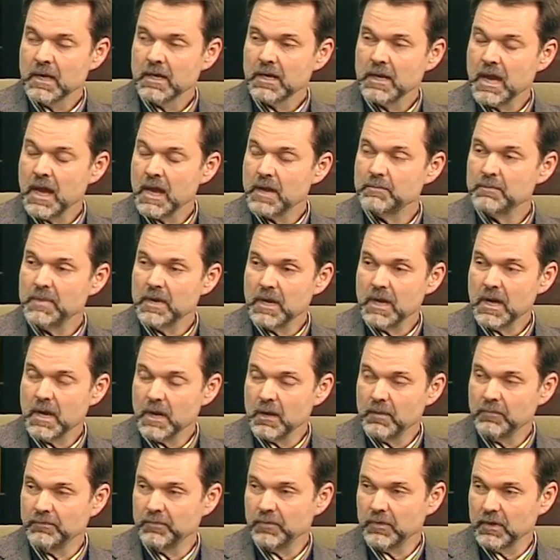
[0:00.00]
can be
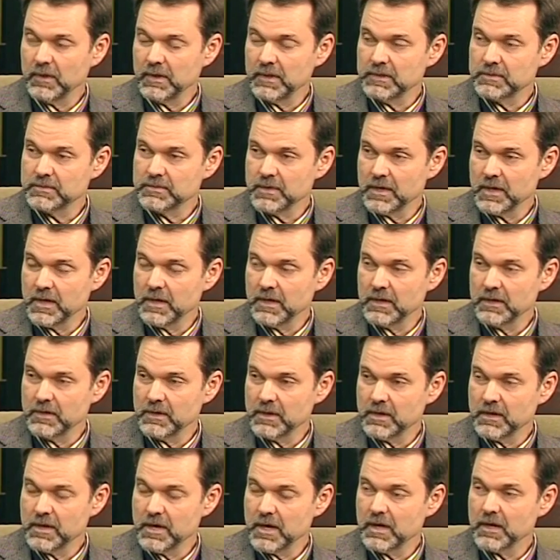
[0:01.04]
helpful in treating
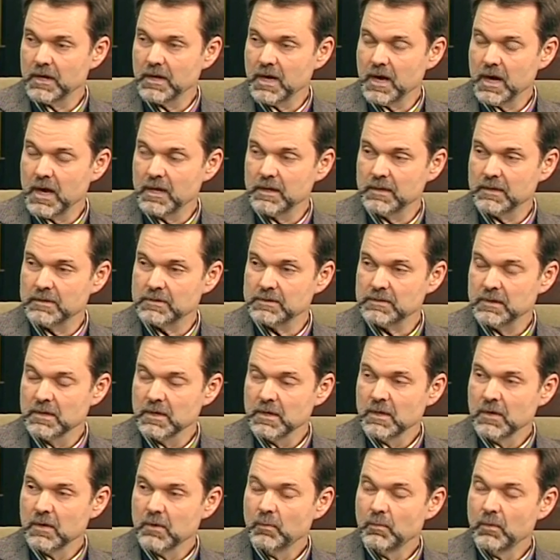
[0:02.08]
urinary incontinence.
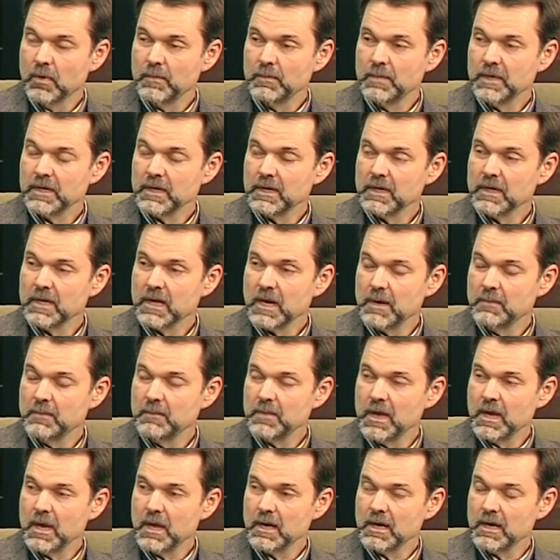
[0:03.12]
Women can come
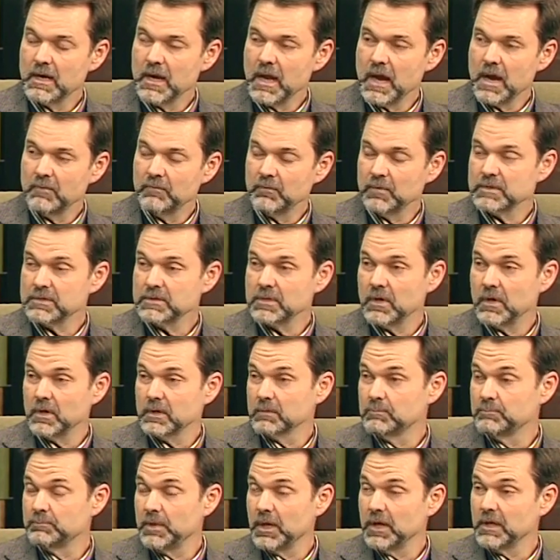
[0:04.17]
in and have what's called a
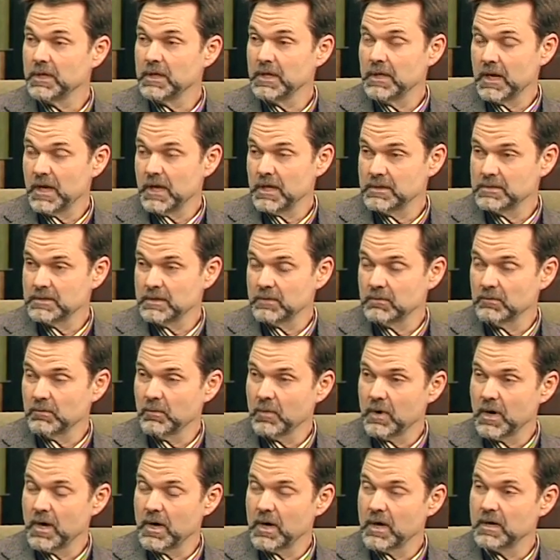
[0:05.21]
bulking agent,
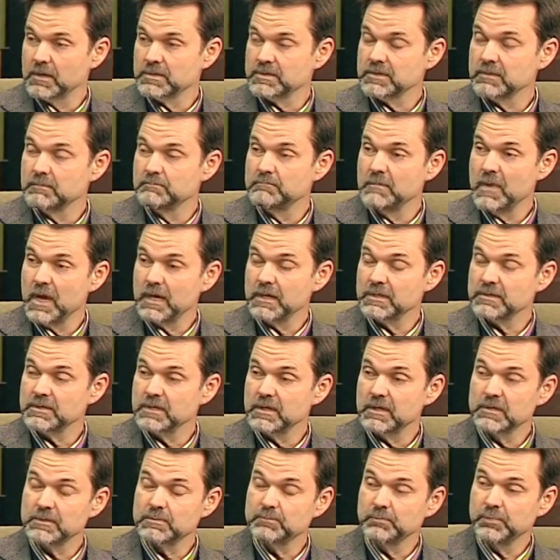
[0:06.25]
where some medicine
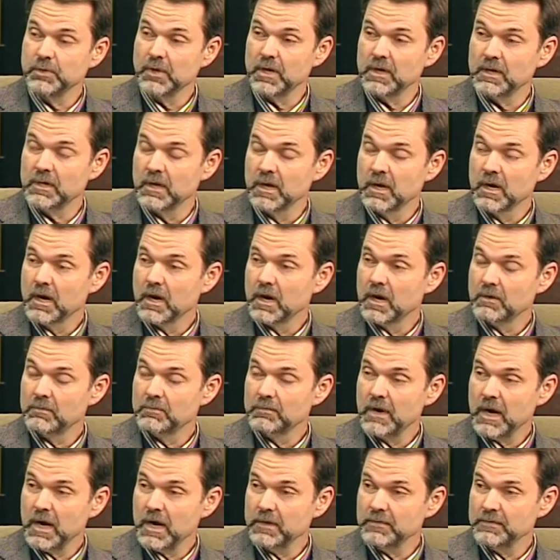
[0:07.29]
is put
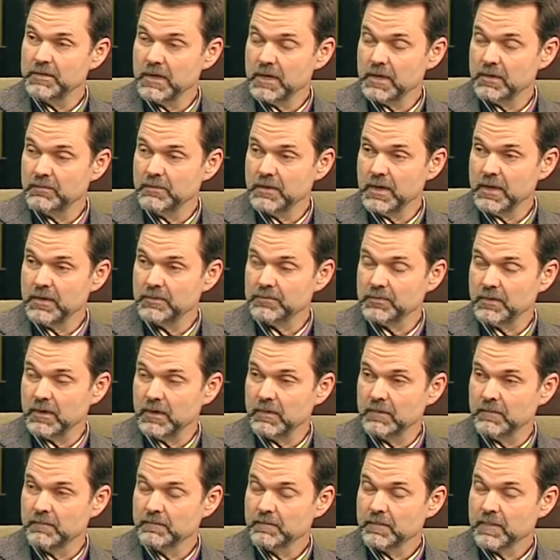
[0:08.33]
around the urethra.
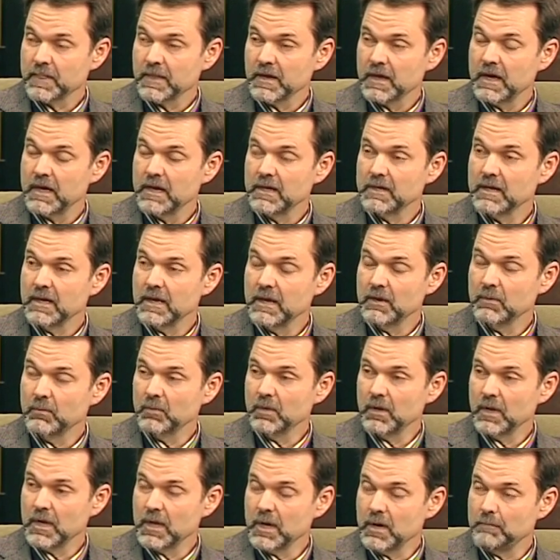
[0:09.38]
And it
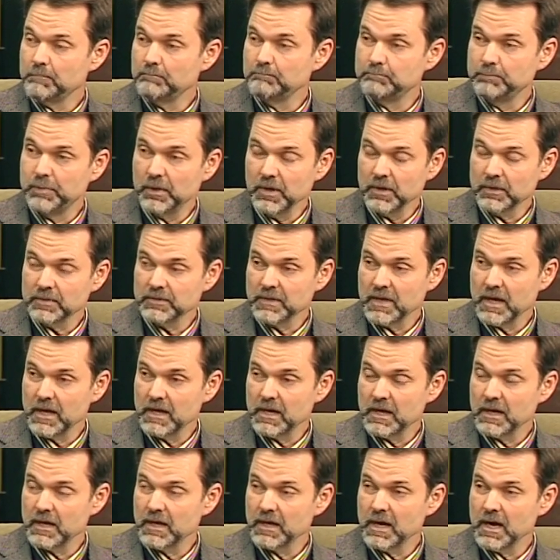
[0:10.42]
will help bulk that
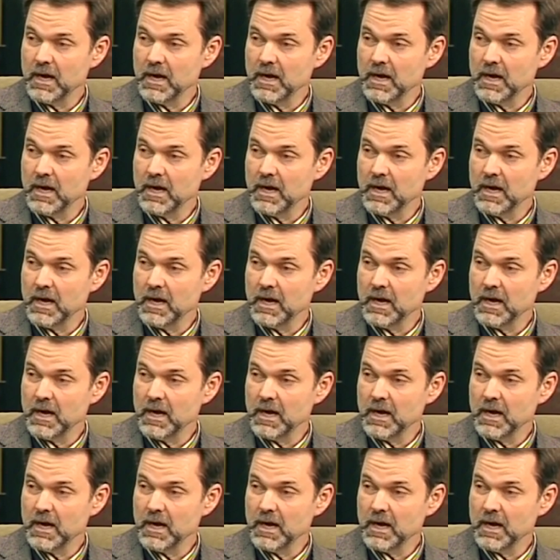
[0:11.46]
area